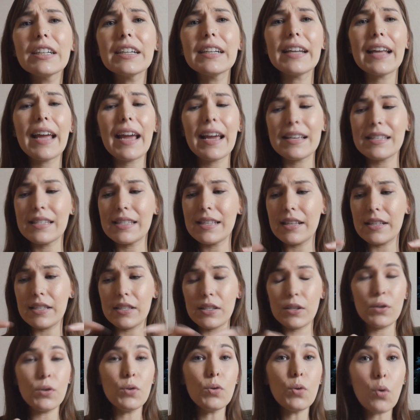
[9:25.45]
It has
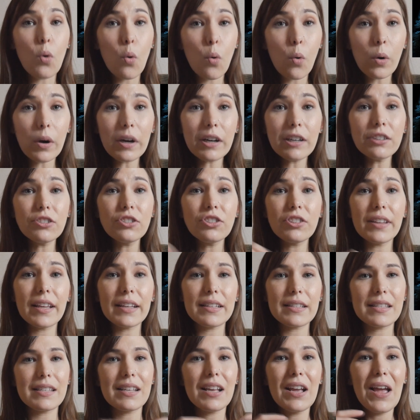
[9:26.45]
this gorge
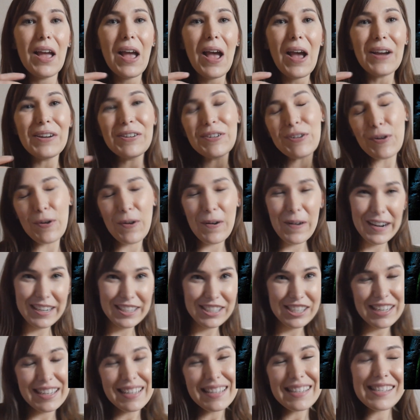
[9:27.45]
that's
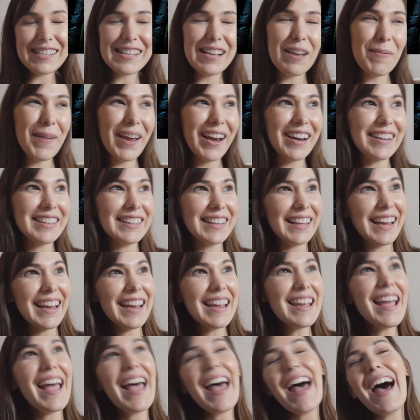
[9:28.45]
gorgeous,
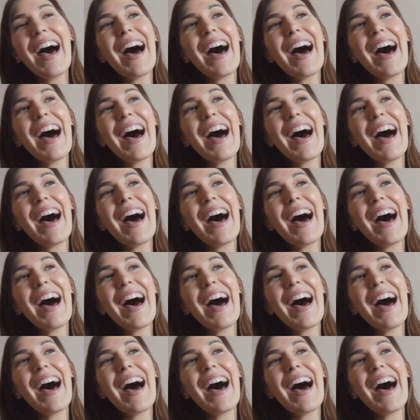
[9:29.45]
apparently,